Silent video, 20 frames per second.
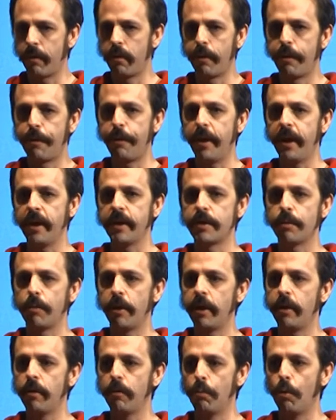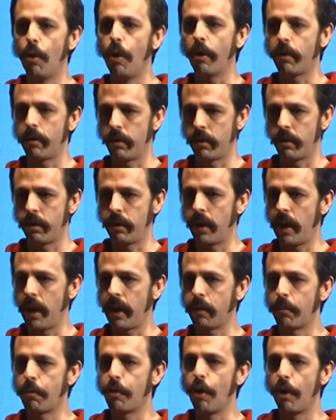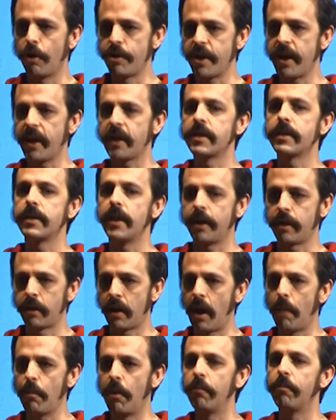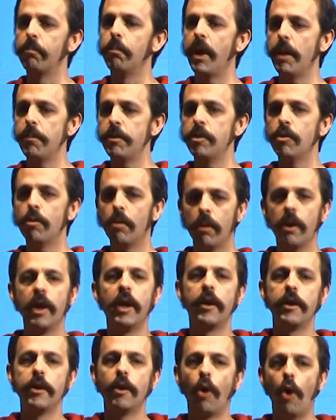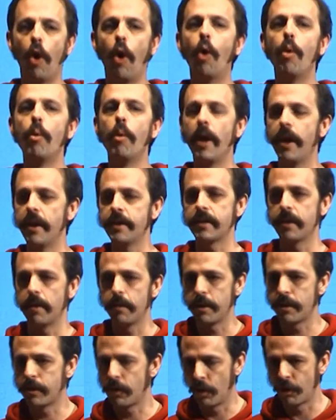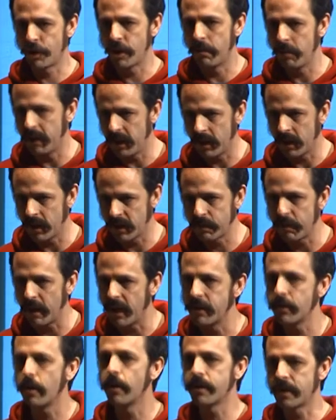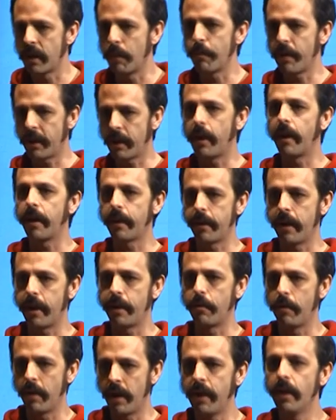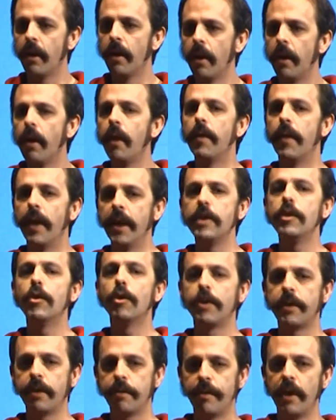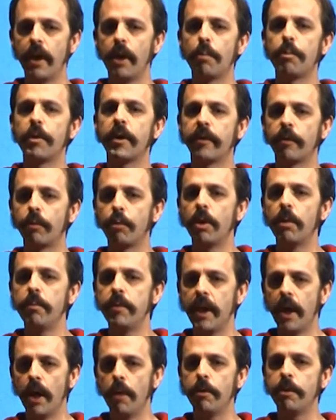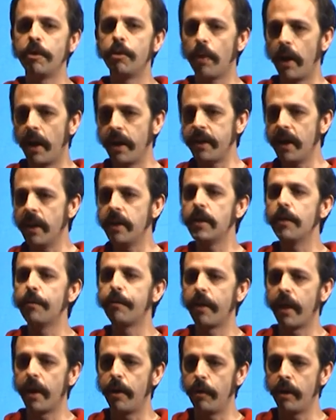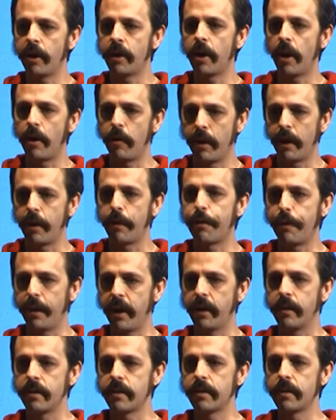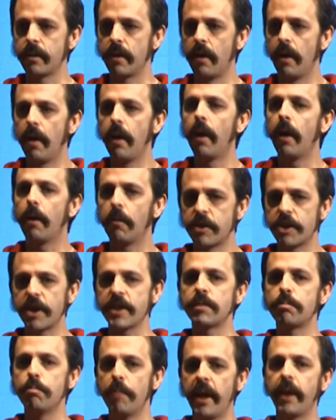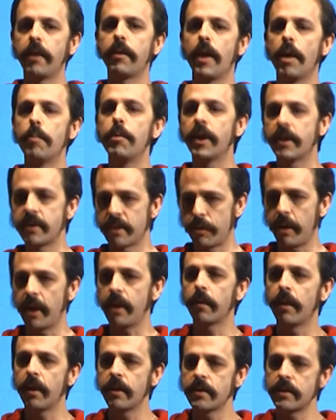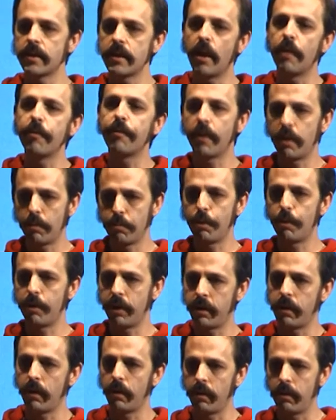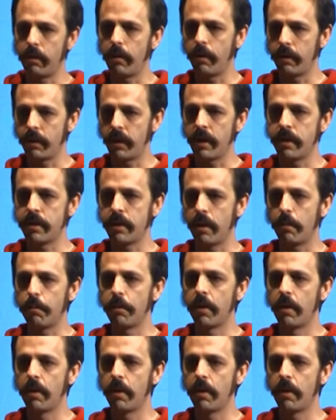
things where you work on, like projects that come up, maybe you're always in the social media space or something like that, right? Then your developers will be able to identify recurring things. Just make them extract that stuff and put it on GitHub,